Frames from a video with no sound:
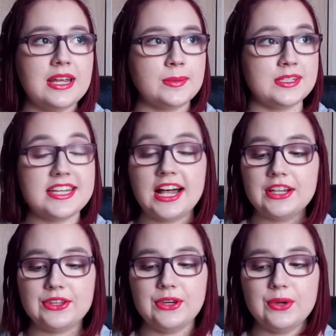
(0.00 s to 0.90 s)
I'm gonna
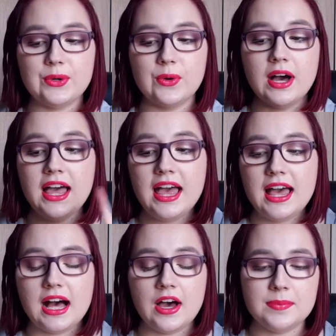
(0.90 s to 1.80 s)
tell you
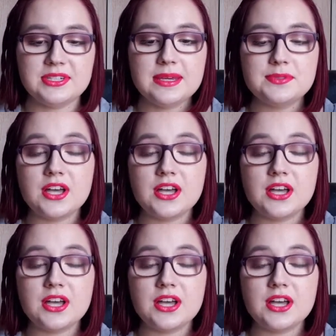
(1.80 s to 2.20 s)
tips